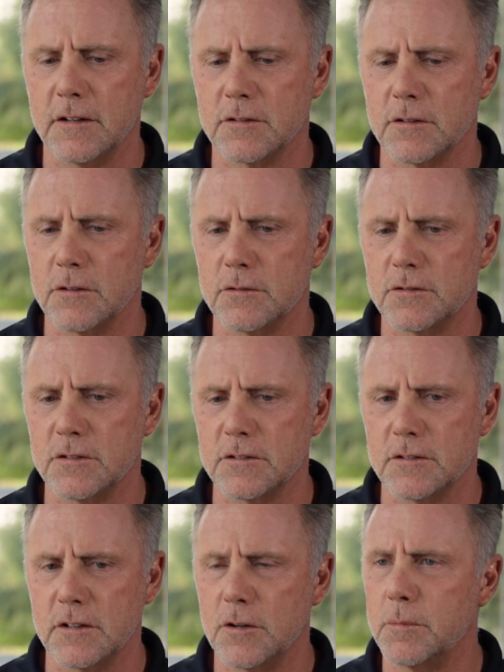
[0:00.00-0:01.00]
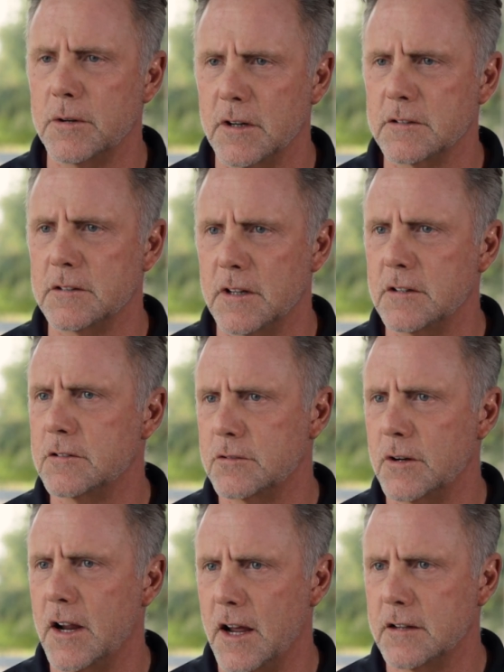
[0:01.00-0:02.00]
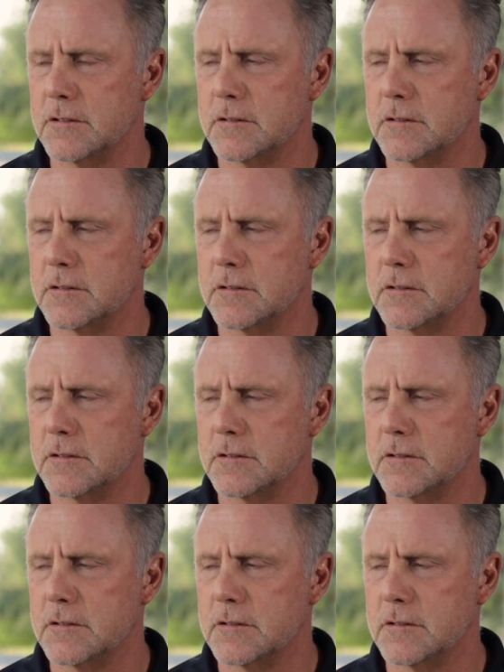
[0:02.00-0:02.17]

and solutions that nobody else in the industry has.